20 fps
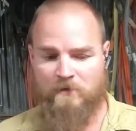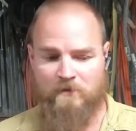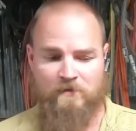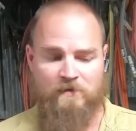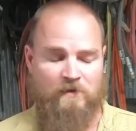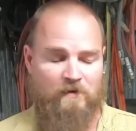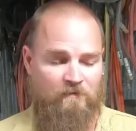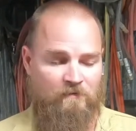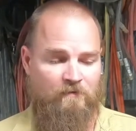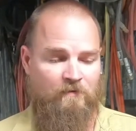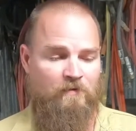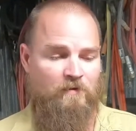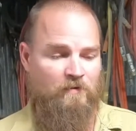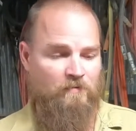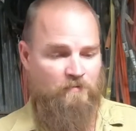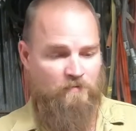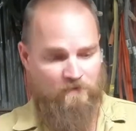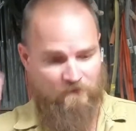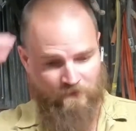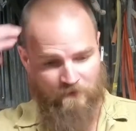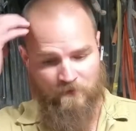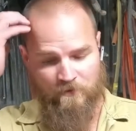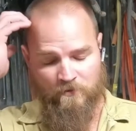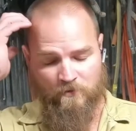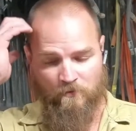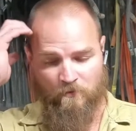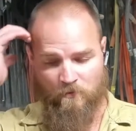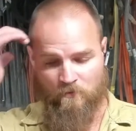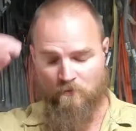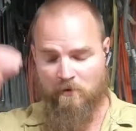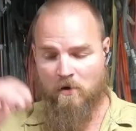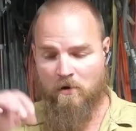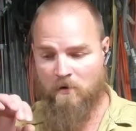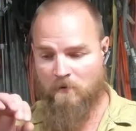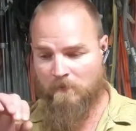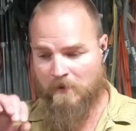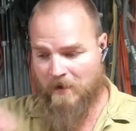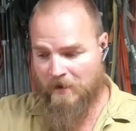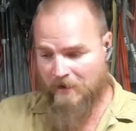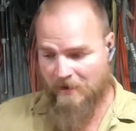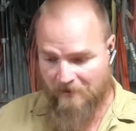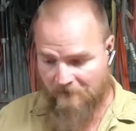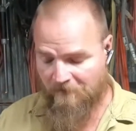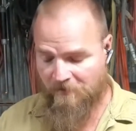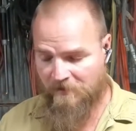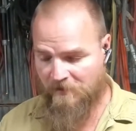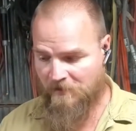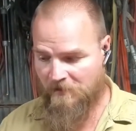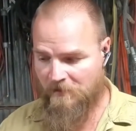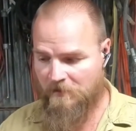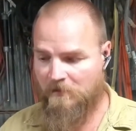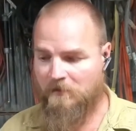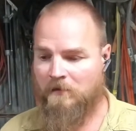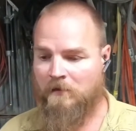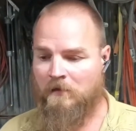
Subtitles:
except for those of us who are wrong about everything.